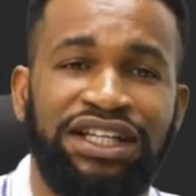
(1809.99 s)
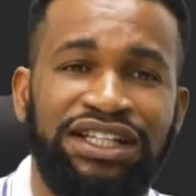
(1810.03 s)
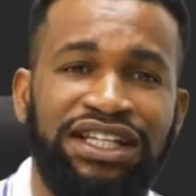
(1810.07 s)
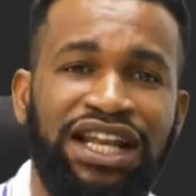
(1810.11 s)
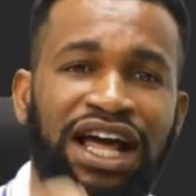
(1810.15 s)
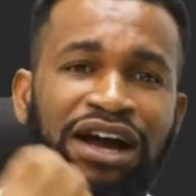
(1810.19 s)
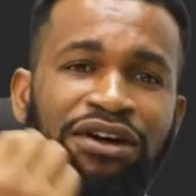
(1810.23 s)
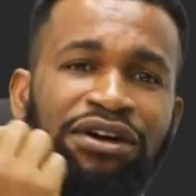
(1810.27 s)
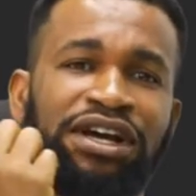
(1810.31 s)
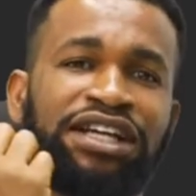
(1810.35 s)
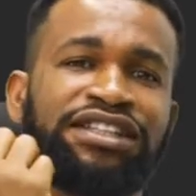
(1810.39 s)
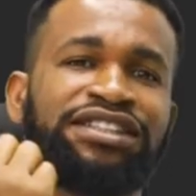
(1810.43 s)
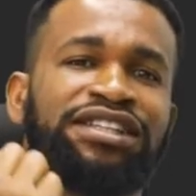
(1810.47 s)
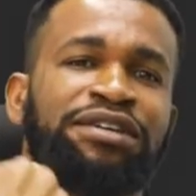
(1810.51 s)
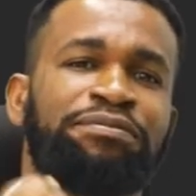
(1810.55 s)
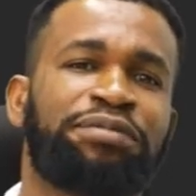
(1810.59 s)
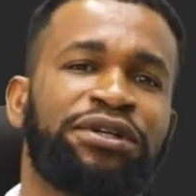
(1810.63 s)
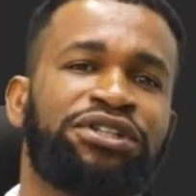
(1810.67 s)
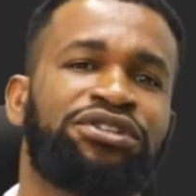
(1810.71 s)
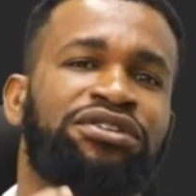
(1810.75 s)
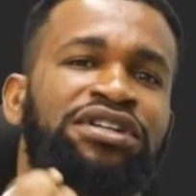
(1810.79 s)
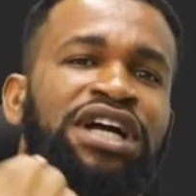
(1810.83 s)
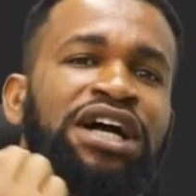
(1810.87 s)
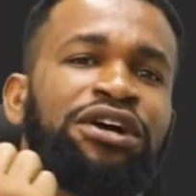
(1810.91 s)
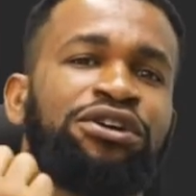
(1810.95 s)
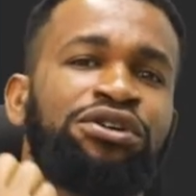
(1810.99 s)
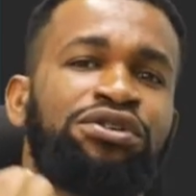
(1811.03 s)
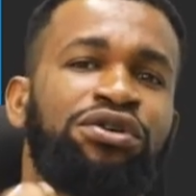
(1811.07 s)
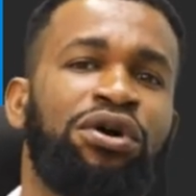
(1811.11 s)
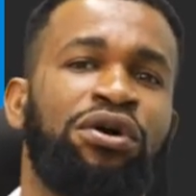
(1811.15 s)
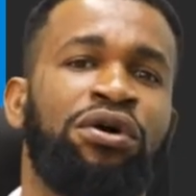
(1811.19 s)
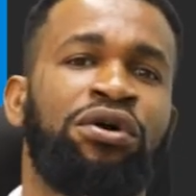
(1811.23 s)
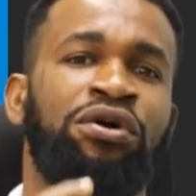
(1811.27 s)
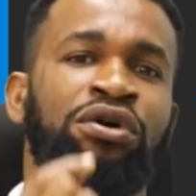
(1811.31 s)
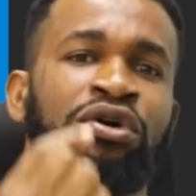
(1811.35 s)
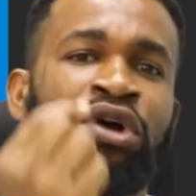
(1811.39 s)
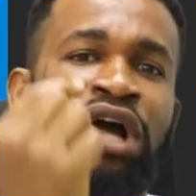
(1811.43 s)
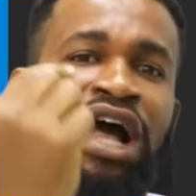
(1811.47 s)
Now, a temperature can
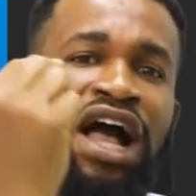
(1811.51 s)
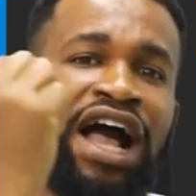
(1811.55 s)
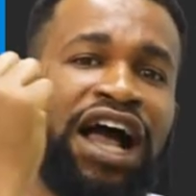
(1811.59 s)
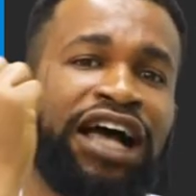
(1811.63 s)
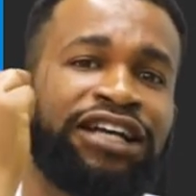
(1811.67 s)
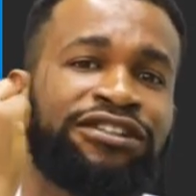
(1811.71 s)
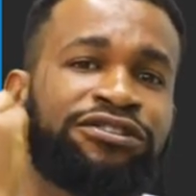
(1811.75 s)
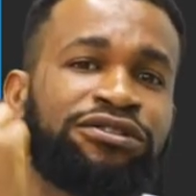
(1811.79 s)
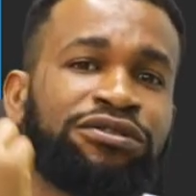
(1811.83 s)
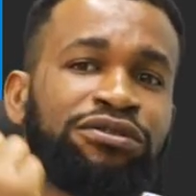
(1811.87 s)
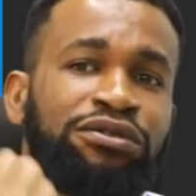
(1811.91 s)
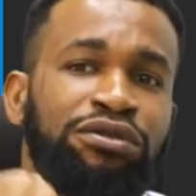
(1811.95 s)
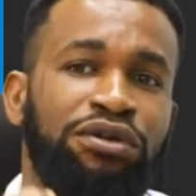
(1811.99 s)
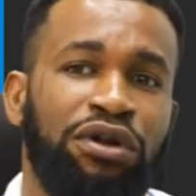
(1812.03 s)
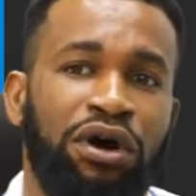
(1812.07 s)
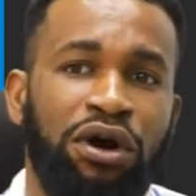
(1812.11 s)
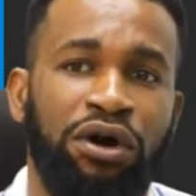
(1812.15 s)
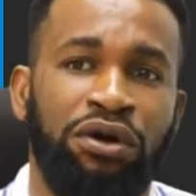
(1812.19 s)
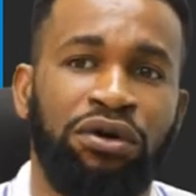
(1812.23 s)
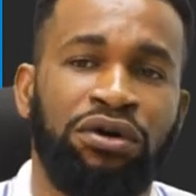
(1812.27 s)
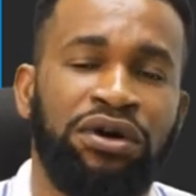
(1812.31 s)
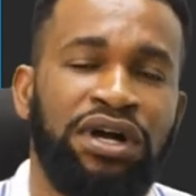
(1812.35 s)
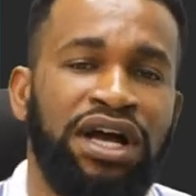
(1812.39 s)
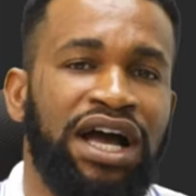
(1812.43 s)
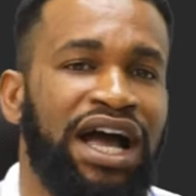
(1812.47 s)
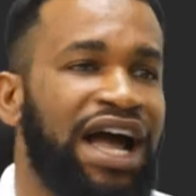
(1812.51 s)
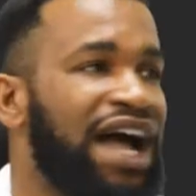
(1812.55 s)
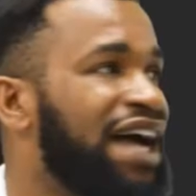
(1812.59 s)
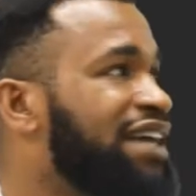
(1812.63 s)
go as low